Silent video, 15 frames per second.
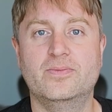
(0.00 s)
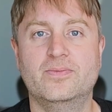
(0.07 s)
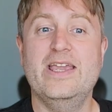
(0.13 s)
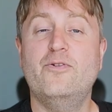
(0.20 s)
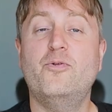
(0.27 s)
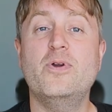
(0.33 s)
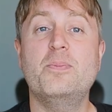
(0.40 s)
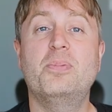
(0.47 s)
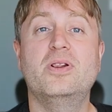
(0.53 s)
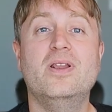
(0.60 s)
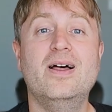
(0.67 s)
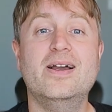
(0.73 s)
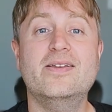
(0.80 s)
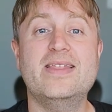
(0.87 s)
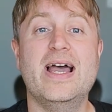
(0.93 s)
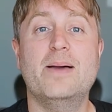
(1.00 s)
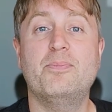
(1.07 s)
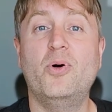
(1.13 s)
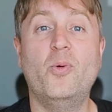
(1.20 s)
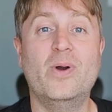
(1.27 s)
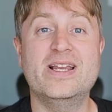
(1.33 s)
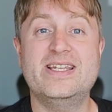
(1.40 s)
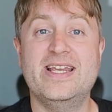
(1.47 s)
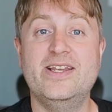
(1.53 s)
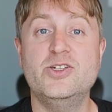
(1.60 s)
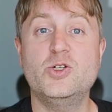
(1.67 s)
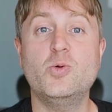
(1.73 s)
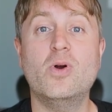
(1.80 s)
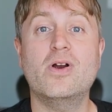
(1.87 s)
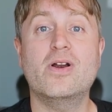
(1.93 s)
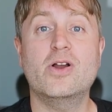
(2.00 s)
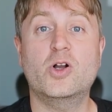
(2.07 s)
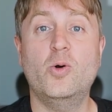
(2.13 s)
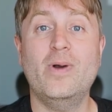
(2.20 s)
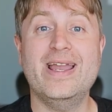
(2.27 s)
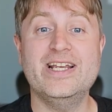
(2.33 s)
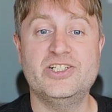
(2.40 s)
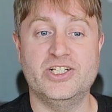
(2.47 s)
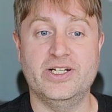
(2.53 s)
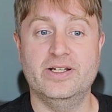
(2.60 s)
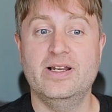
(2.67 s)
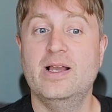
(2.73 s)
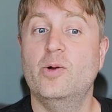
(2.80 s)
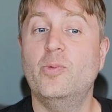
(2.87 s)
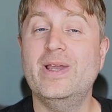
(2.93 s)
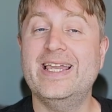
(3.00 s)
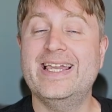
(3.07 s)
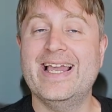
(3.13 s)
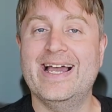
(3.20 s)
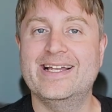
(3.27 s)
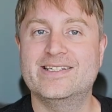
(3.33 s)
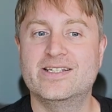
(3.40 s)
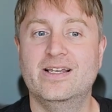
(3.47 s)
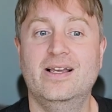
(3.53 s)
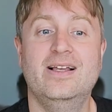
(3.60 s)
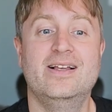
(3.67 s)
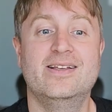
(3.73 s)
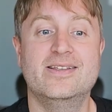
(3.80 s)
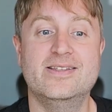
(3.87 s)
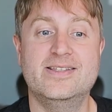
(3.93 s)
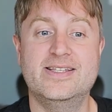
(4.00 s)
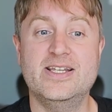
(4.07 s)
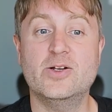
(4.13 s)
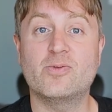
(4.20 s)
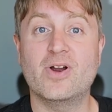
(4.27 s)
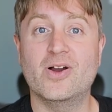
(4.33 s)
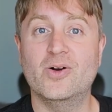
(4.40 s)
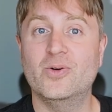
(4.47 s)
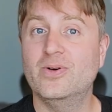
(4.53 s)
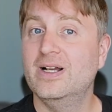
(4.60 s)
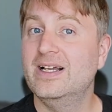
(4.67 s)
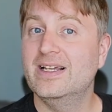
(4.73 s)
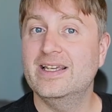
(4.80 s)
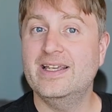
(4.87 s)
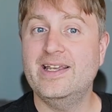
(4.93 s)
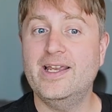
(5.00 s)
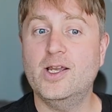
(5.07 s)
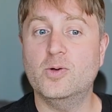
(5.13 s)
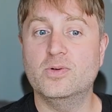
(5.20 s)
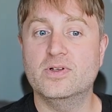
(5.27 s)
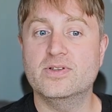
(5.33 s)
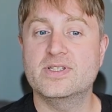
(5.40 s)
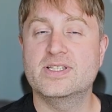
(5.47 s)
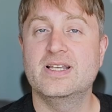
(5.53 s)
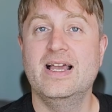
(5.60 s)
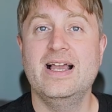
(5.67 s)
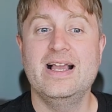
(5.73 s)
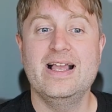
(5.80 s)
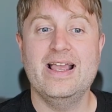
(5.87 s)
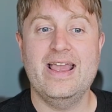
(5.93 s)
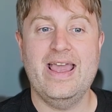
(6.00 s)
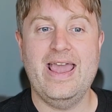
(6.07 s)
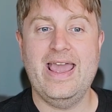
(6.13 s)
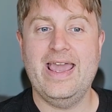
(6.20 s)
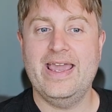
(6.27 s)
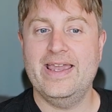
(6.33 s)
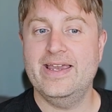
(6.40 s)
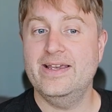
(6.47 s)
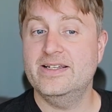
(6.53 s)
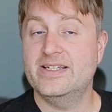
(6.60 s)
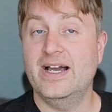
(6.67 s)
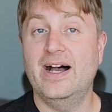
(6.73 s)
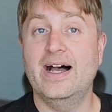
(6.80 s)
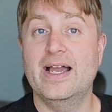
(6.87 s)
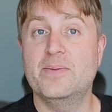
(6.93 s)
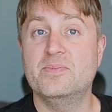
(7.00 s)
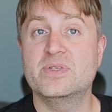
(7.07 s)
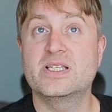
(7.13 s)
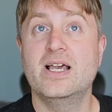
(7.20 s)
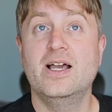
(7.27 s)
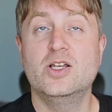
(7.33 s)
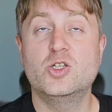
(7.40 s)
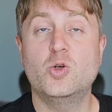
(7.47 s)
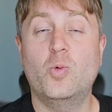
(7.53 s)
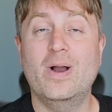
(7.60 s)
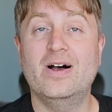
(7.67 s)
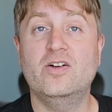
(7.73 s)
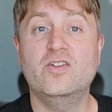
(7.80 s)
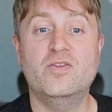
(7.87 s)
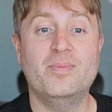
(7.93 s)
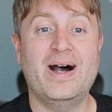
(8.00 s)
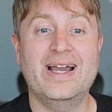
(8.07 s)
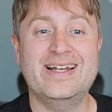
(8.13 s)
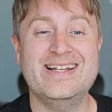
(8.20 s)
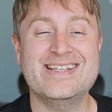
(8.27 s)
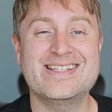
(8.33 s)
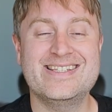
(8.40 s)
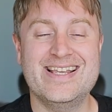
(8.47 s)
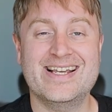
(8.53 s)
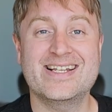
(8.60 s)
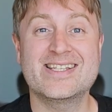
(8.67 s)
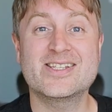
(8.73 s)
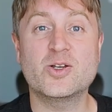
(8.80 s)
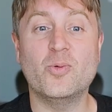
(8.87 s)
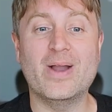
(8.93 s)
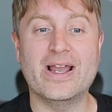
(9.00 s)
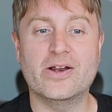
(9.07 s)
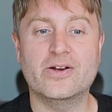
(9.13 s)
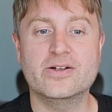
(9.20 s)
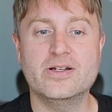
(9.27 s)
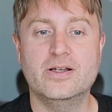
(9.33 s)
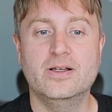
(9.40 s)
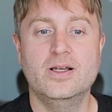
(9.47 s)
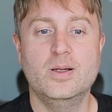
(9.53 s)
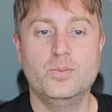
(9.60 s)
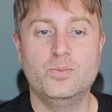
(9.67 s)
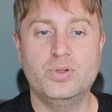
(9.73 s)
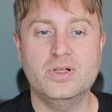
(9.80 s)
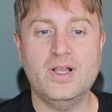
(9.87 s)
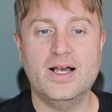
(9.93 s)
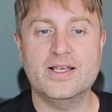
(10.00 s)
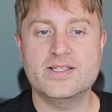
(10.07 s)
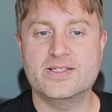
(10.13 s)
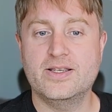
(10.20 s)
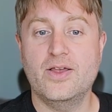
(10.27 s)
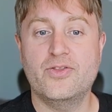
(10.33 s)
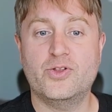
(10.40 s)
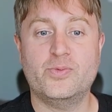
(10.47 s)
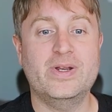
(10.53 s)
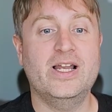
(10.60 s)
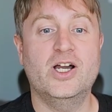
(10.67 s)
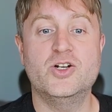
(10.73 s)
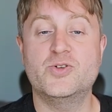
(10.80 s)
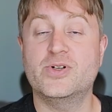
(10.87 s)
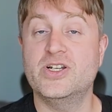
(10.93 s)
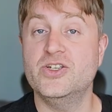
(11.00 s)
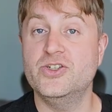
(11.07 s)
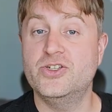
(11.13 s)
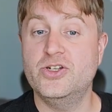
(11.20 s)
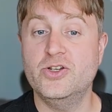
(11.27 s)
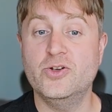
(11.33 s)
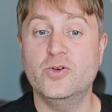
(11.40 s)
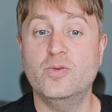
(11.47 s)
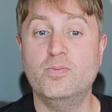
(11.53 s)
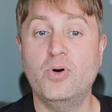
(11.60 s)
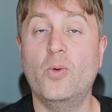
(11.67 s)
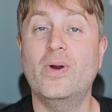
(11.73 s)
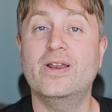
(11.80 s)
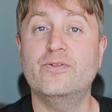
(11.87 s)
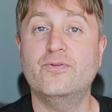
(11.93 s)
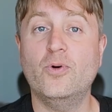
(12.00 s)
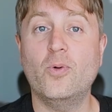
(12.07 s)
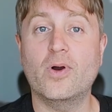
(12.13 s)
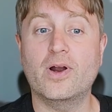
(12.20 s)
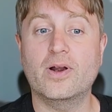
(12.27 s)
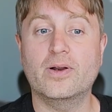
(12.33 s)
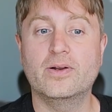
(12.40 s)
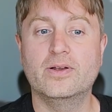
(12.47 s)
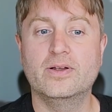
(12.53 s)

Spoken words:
If we plug that point into our equation, we get 0 equals a times 12 minus 6 squared plus 302.4.